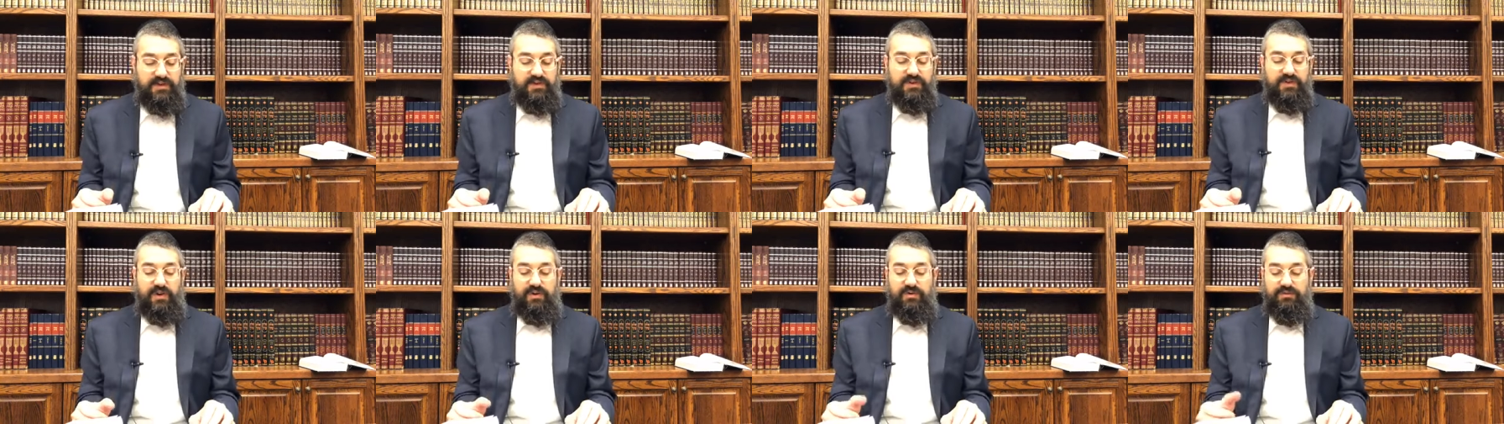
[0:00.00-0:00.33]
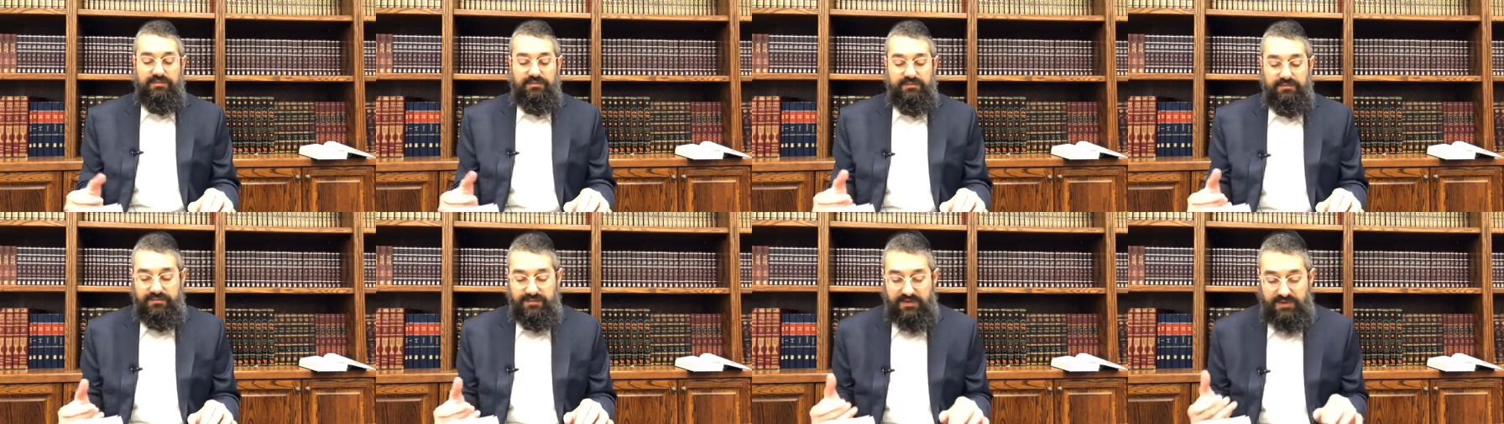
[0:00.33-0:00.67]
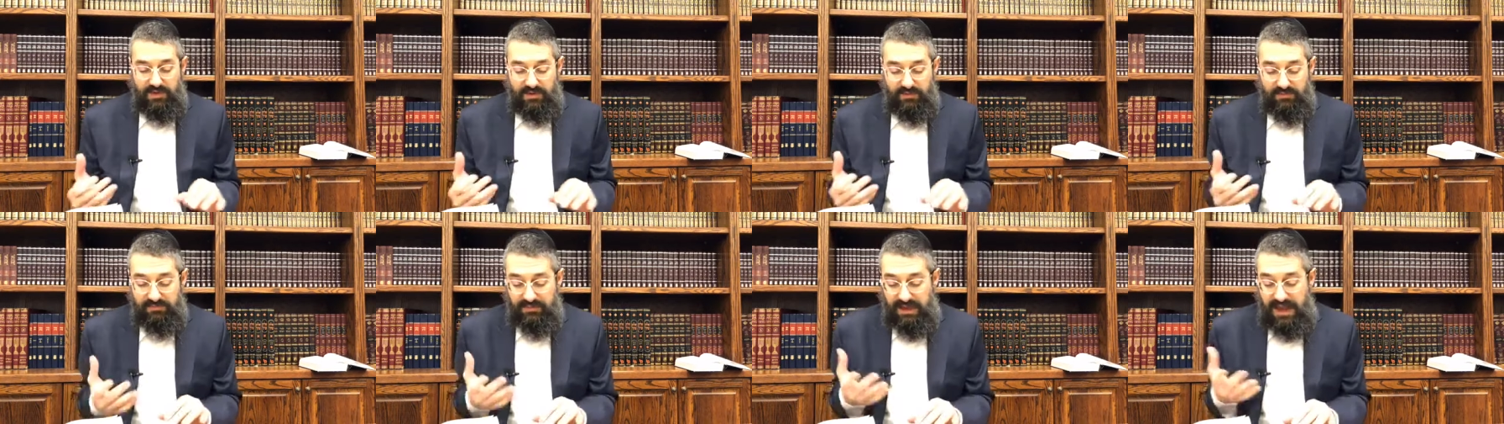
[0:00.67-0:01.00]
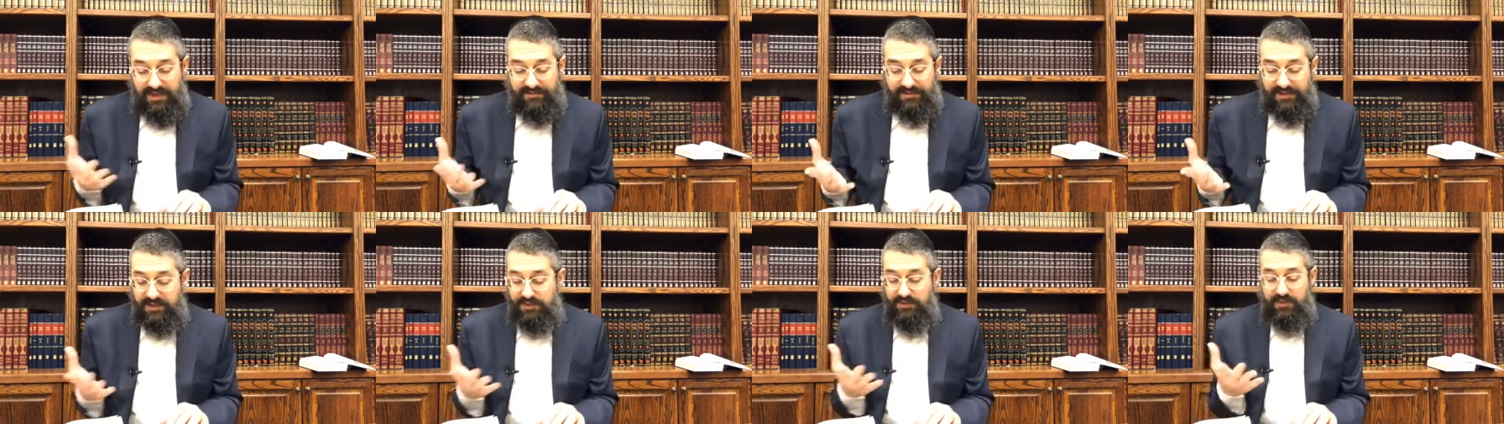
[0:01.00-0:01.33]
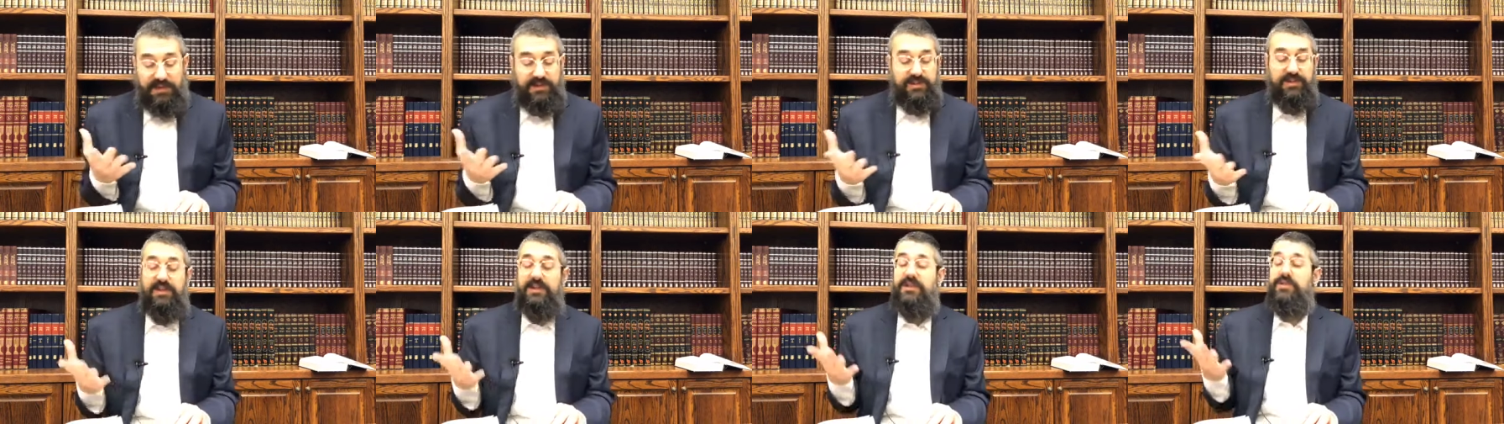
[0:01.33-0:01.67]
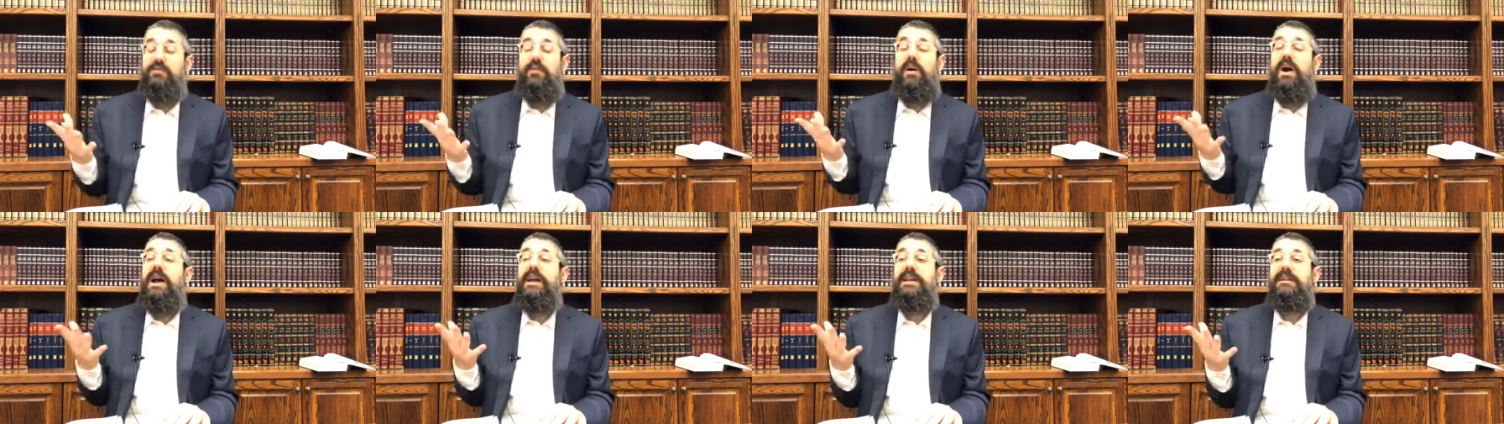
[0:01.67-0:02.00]
So, so the obvious question
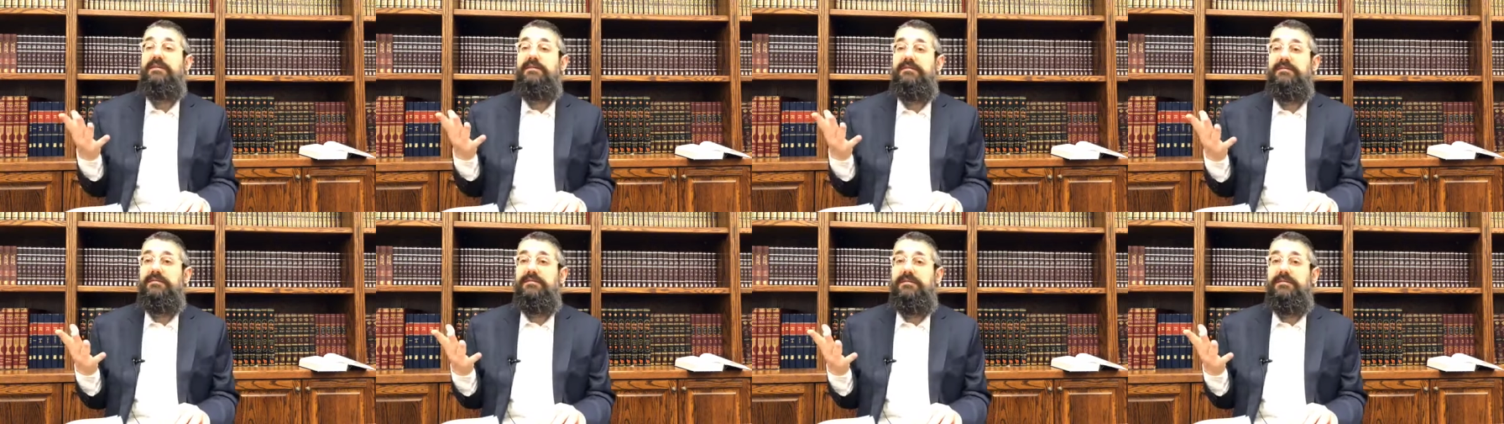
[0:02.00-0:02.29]
is why?